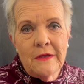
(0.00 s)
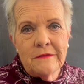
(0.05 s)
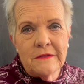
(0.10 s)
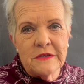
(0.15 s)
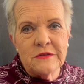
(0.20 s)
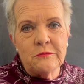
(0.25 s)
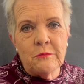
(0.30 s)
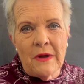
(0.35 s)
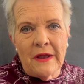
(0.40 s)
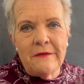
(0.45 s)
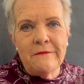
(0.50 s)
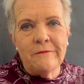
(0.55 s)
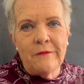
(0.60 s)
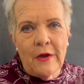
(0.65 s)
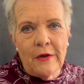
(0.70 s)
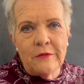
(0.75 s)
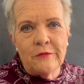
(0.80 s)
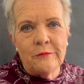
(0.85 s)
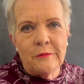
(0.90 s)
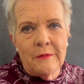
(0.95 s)
this one
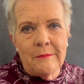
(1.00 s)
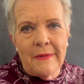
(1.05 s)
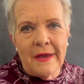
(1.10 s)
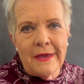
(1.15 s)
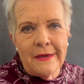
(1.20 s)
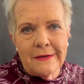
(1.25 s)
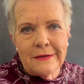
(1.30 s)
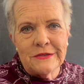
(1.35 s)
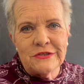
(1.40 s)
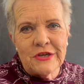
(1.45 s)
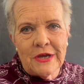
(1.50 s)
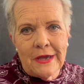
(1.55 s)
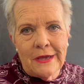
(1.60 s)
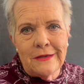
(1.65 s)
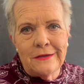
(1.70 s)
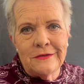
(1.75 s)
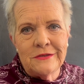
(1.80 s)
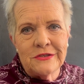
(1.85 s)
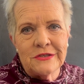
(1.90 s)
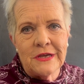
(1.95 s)
vote, will make a
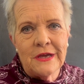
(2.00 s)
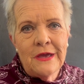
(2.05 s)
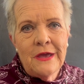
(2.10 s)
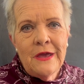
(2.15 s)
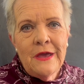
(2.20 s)
change.